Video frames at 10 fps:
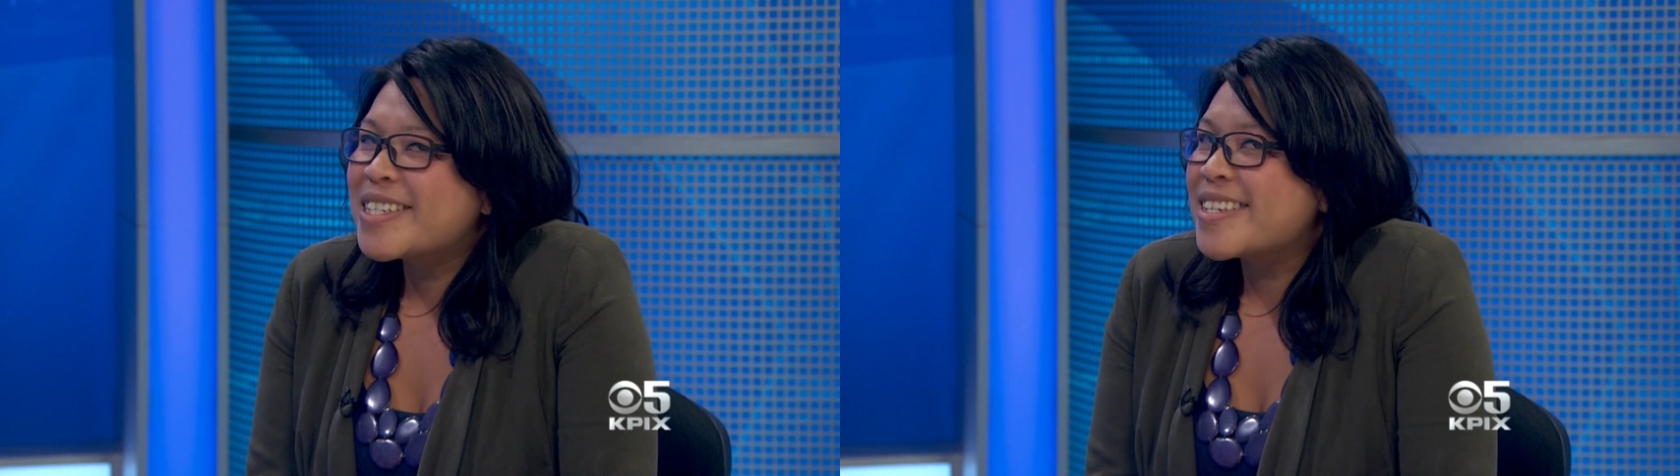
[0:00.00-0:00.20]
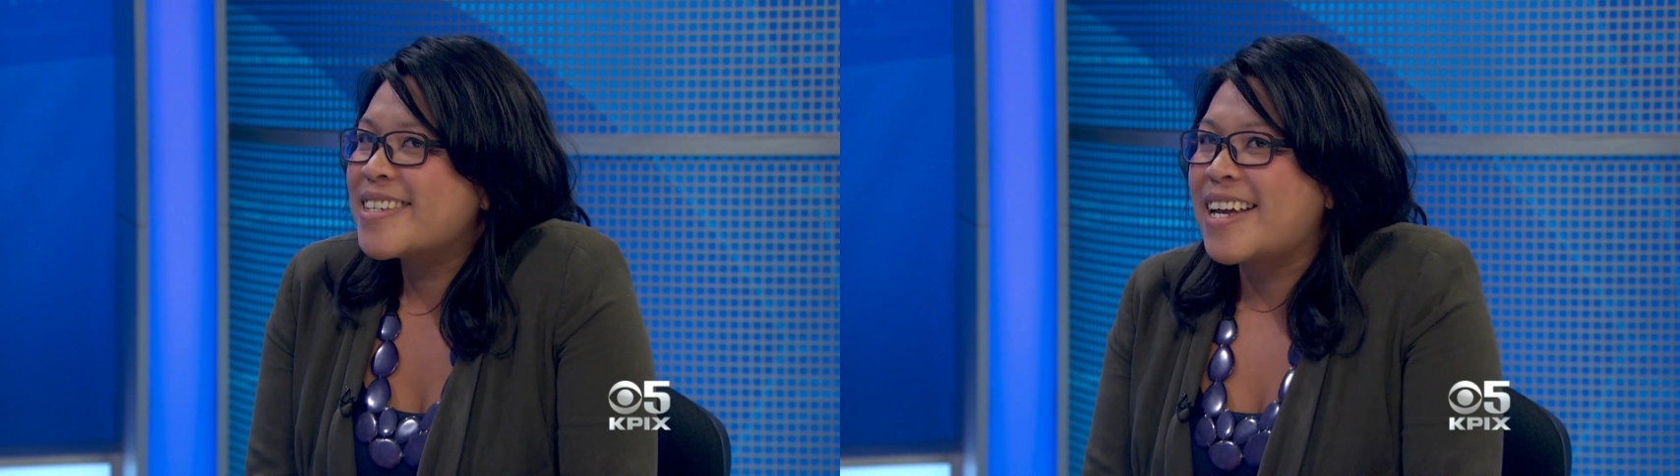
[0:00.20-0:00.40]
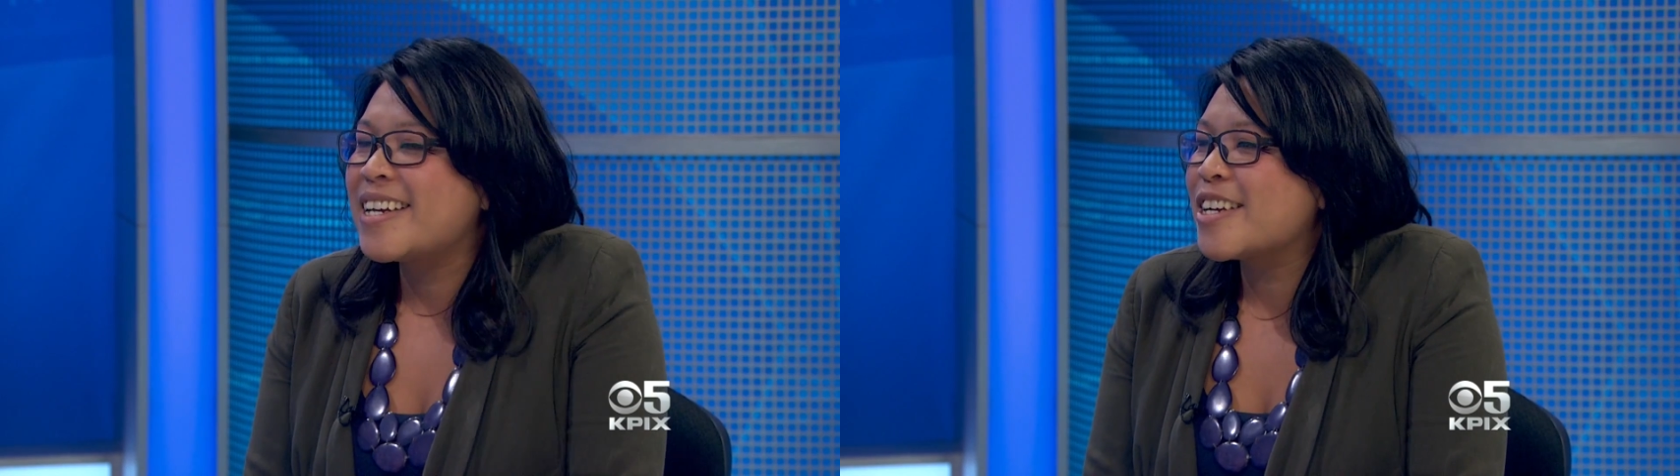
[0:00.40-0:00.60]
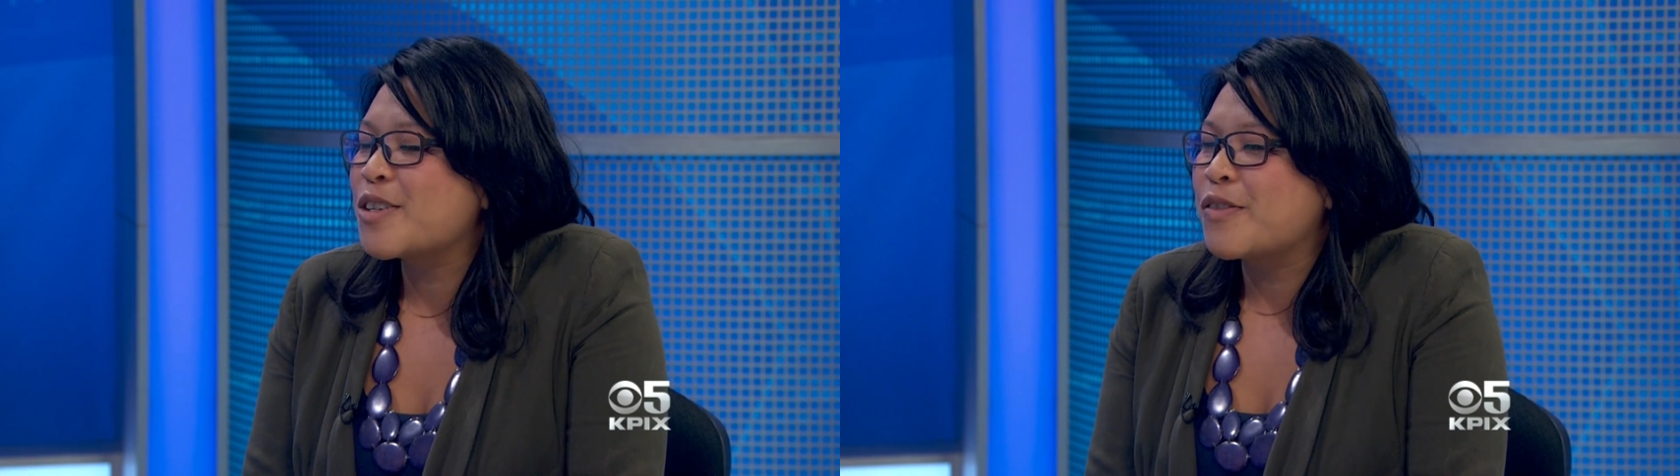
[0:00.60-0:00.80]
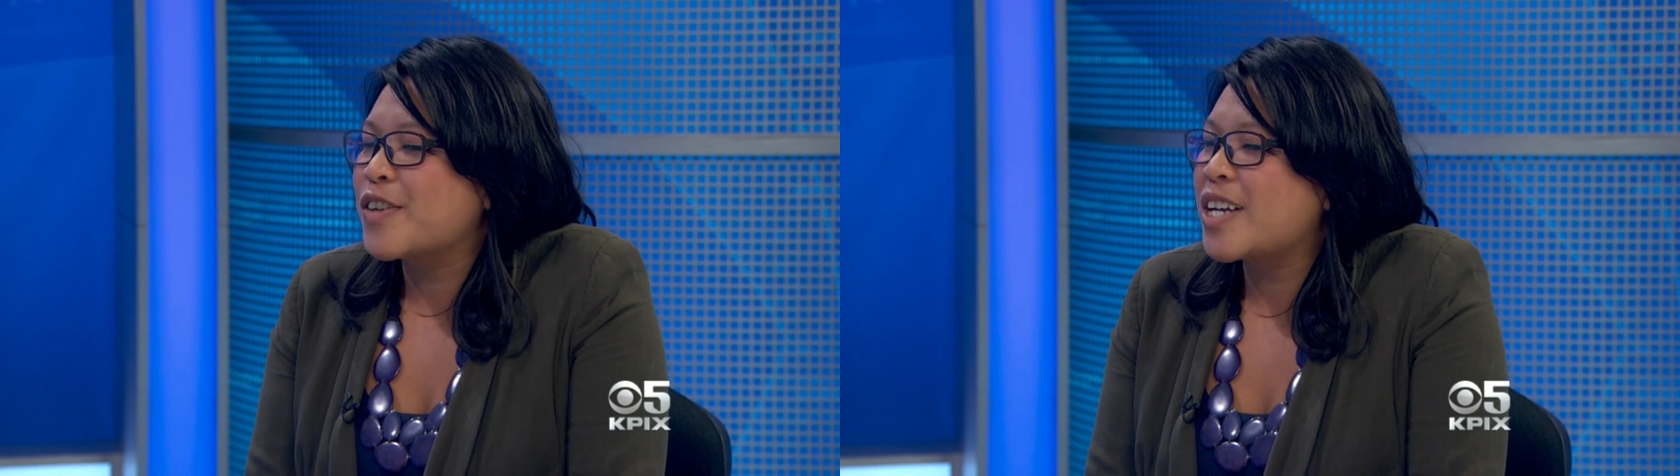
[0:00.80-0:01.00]
what sustained
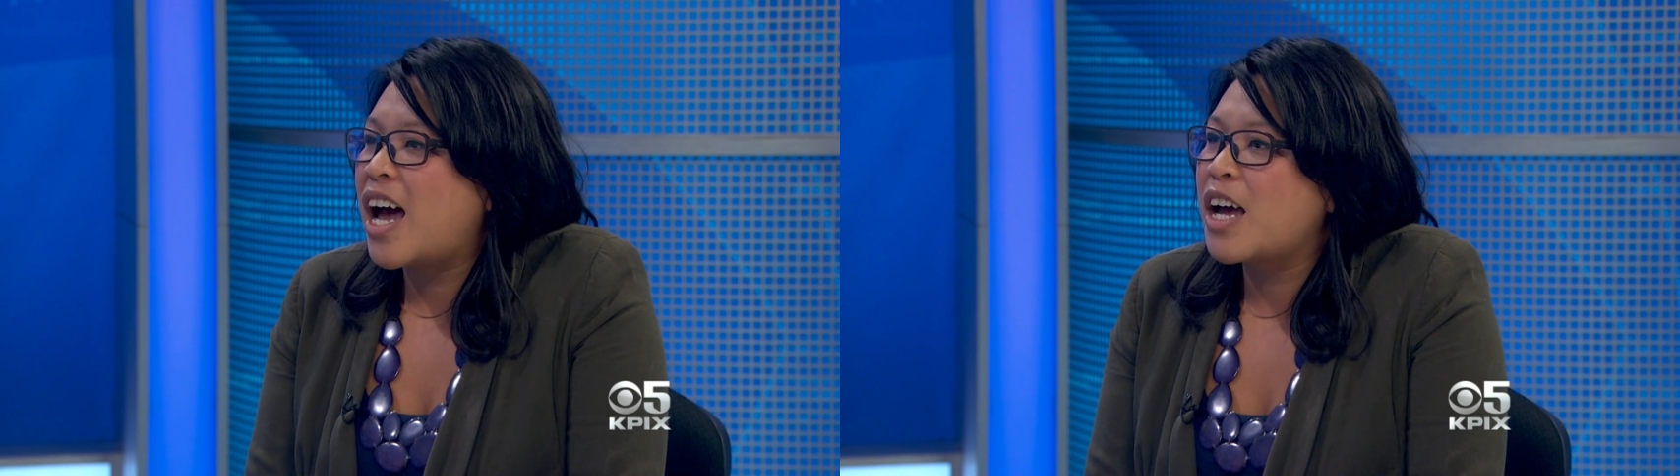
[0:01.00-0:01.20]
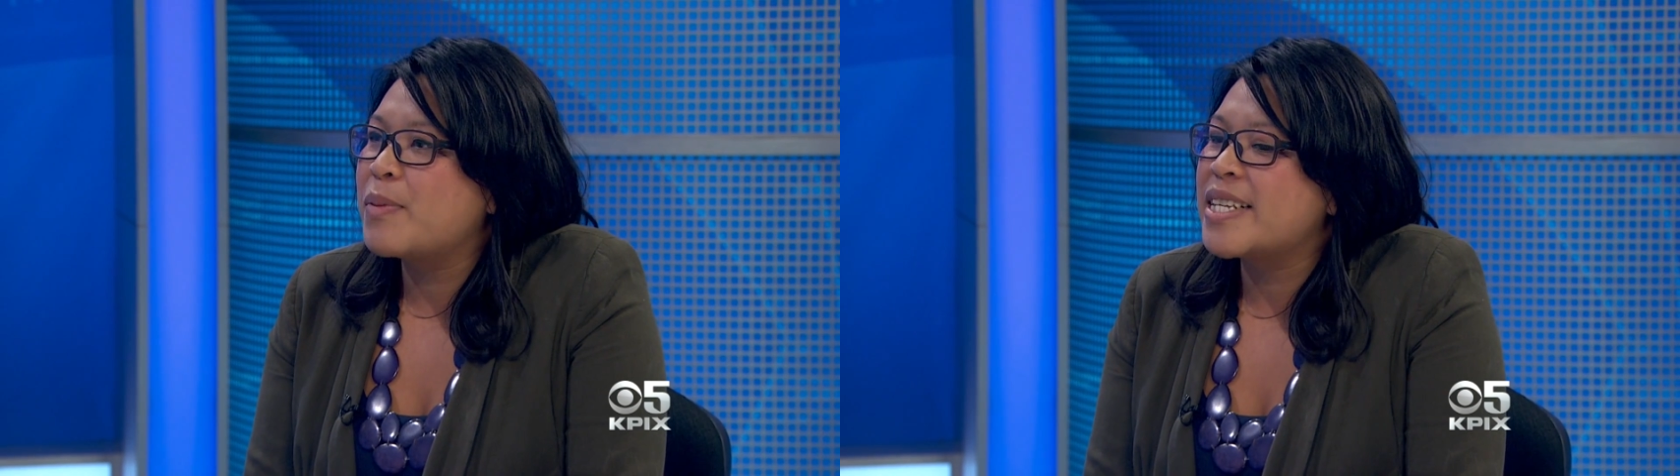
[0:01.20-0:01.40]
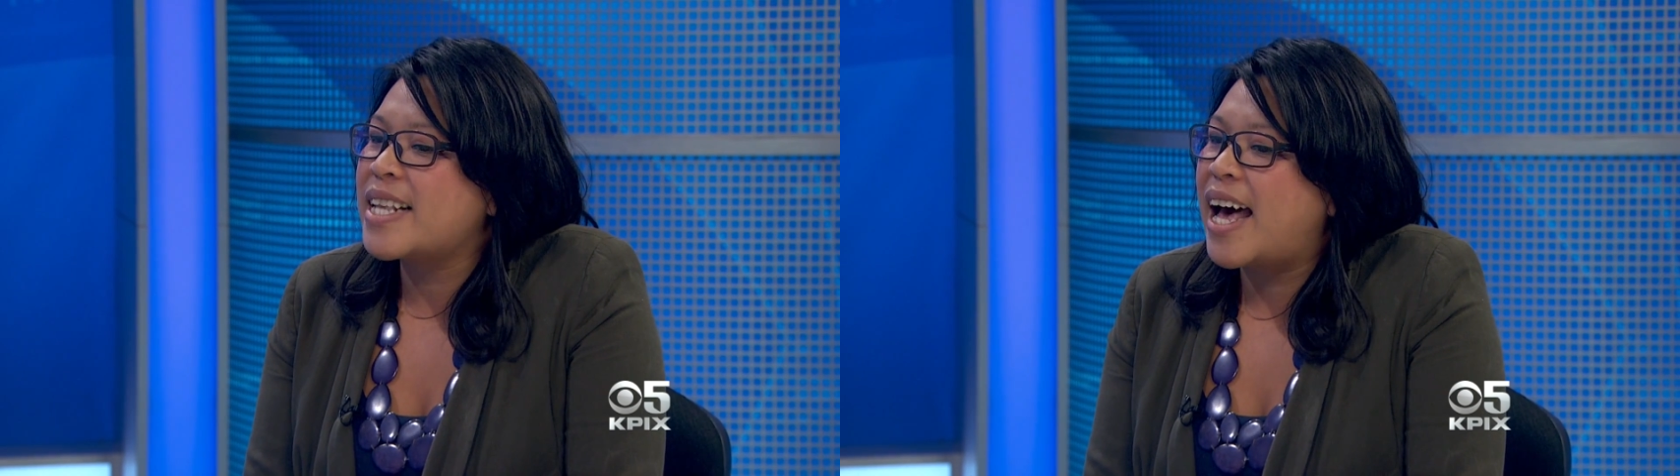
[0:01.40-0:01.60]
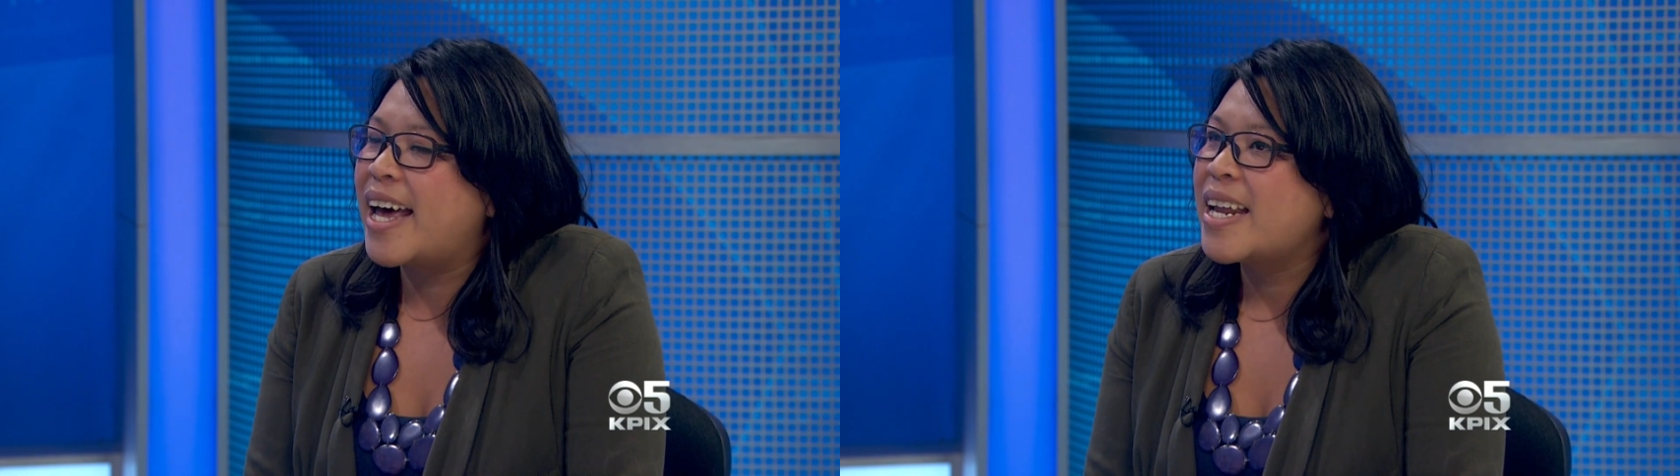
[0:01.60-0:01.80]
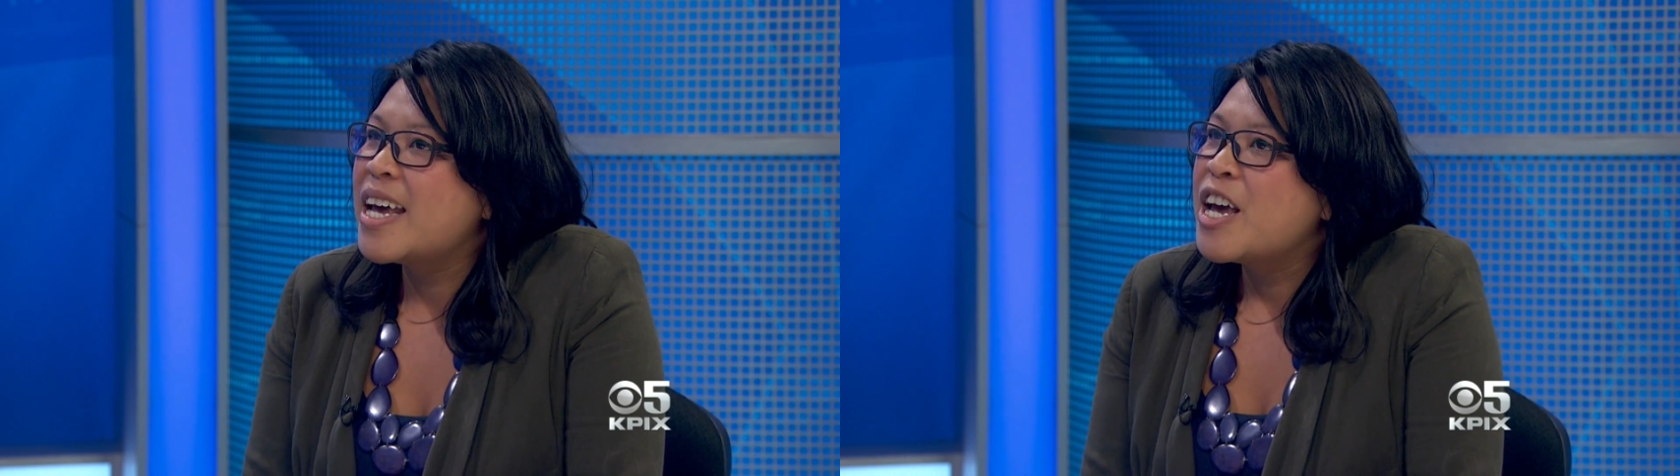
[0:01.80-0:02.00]
us over time is
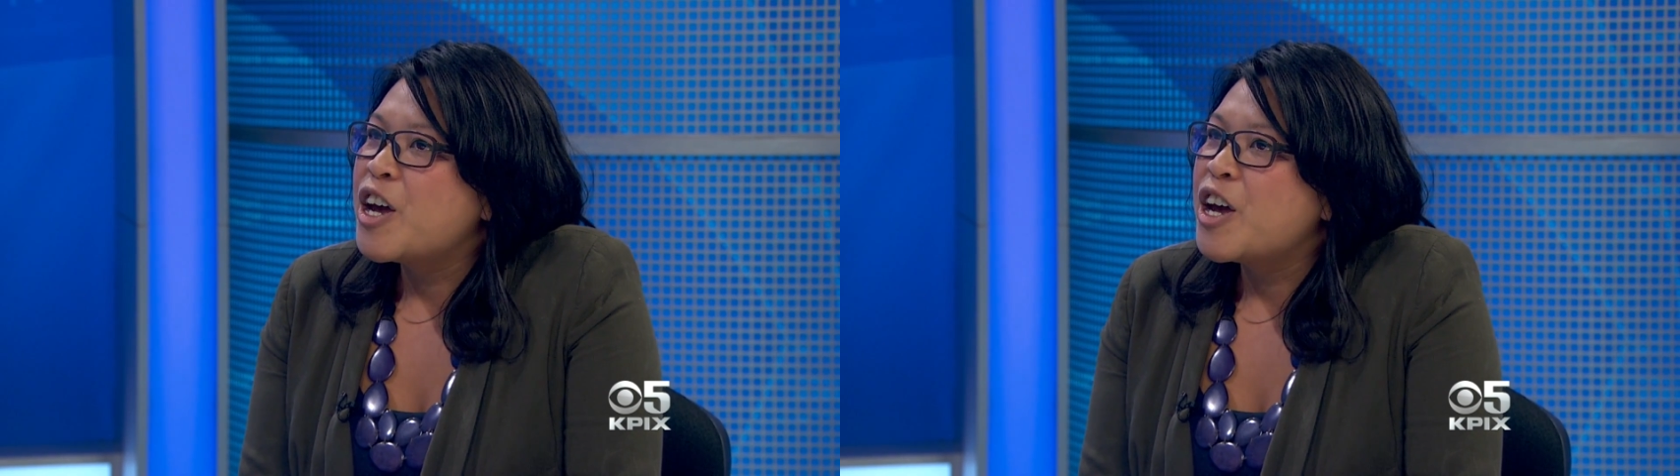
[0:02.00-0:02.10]
that,